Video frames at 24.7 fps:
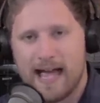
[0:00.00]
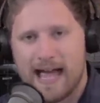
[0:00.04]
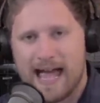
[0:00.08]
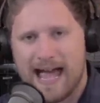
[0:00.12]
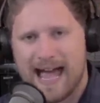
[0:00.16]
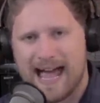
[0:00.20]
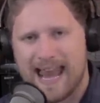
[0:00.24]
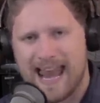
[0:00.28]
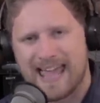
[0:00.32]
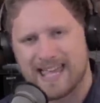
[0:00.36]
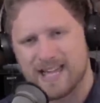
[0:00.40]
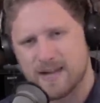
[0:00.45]

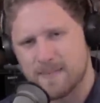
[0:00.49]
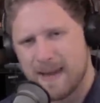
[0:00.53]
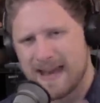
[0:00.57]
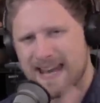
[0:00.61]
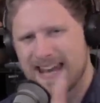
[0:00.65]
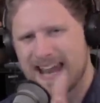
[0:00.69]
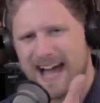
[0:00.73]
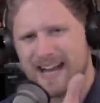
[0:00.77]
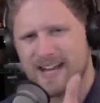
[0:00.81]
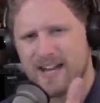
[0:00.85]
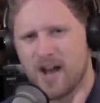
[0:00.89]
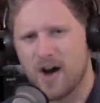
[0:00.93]
And you may
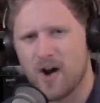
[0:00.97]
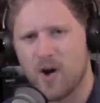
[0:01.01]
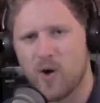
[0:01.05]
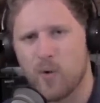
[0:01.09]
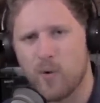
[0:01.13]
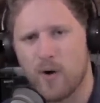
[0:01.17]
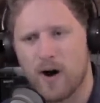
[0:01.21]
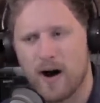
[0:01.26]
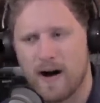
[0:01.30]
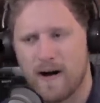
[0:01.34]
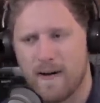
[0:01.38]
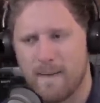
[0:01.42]
not
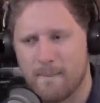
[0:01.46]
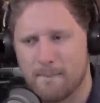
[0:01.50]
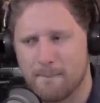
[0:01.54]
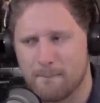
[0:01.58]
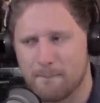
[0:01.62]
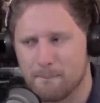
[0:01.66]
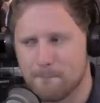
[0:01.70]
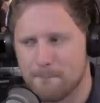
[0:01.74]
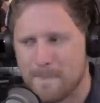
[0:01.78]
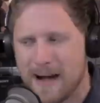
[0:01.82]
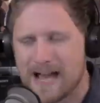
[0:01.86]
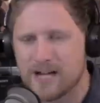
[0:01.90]
know,
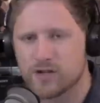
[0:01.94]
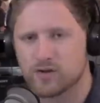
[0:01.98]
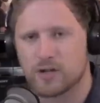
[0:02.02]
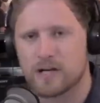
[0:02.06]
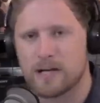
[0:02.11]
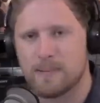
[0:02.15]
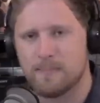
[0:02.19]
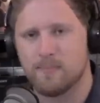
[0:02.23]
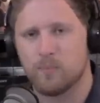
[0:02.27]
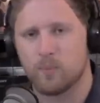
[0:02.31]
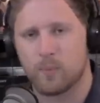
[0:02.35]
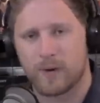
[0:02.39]
my
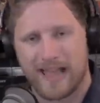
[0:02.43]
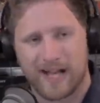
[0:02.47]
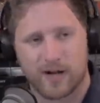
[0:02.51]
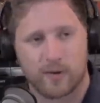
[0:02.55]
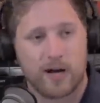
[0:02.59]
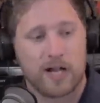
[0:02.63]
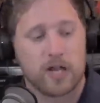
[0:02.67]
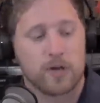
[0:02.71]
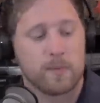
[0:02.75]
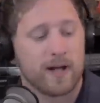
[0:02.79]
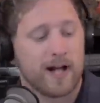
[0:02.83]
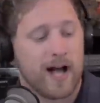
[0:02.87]
dream when I
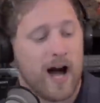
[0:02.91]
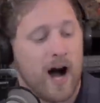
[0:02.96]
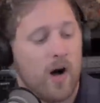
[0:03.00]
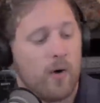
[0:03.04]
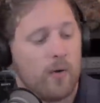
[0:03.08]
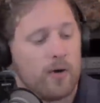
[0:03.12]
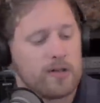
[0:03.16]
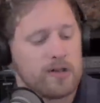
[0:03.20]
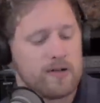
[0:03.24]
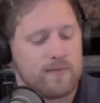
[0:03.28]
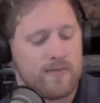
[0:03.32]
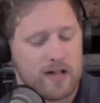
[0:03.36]
graduate
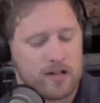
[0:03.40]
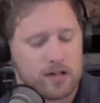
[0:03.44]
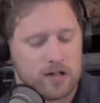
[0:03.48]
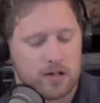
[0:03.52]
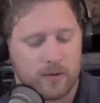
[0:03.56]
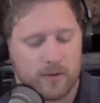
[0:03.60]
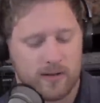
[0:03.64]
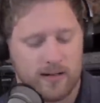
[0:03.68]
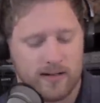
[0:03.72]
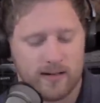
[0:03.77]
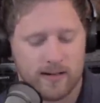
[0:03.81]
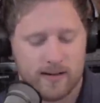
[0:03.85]
college
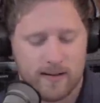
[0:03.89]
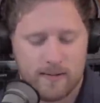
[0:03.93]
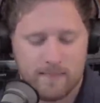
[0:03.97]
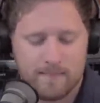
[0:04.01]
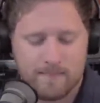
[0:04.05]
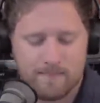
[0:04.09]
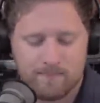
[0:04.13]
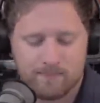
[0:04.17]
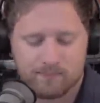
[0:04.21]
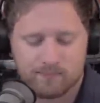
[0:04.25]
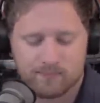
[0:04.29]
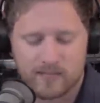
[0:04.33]
eventually
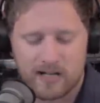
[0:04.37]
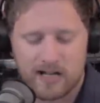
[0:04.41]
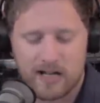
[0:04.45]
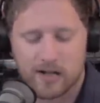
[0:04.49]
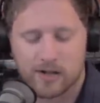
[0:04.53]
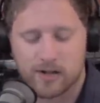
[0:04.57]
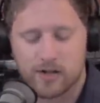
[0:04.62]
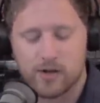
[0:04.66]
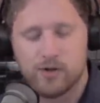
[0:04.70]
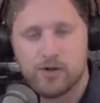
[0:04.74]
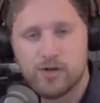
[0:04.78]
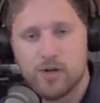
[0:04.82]

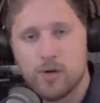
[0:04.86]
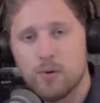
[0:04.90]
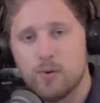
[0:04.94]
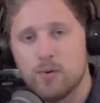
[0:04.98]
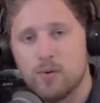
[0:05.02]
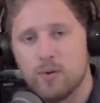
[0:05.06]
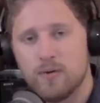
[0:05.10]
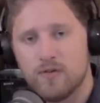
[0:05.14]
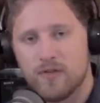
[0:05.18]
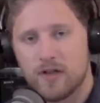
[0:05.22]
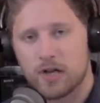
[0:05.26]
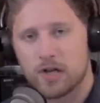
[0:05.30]
is to
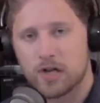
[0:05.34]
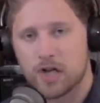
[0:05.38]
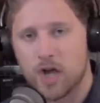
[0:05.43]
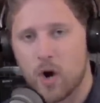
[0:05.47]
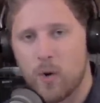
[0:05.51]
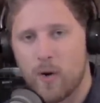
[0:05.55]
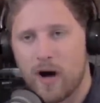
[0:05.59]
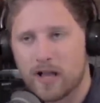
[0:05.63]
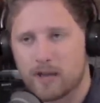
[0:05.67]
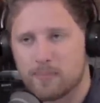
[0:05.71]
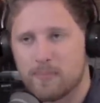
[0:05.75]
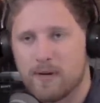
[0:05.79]
do this
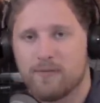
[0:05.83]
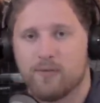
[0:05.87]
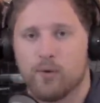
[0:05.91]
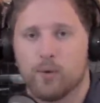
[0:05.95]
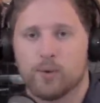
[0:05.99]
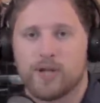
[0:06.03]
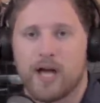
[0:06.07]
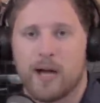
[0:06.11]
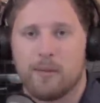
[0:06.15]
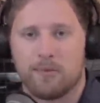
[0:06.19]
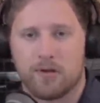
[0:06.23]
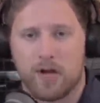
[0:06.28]
show as my
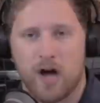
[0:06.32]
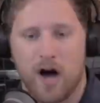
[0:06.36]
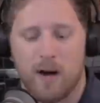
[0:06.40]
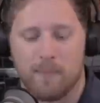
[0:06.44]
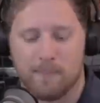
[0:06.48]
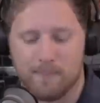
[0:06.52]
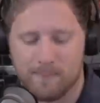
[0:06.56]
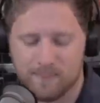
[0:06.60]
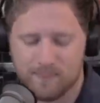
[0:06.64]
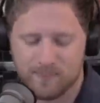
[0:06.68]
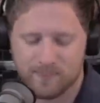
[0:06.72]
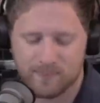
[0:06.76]
full-time
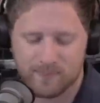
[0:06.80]
job.